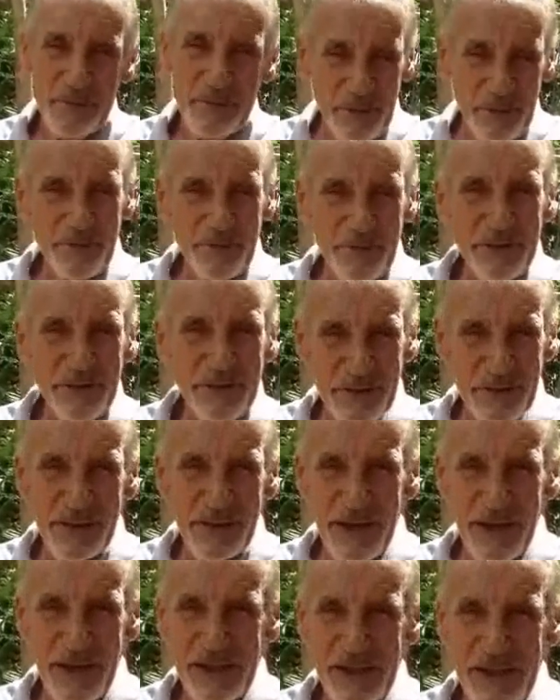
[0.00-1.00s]
people will
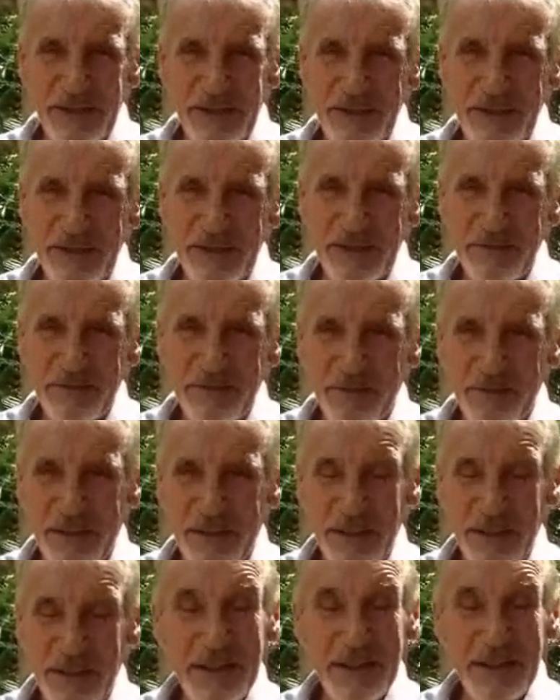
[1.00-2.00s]
realize that
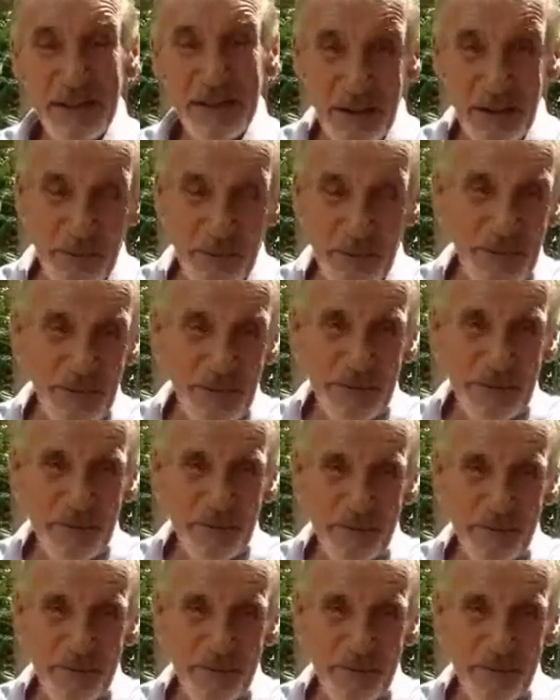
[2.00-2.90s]
when they come,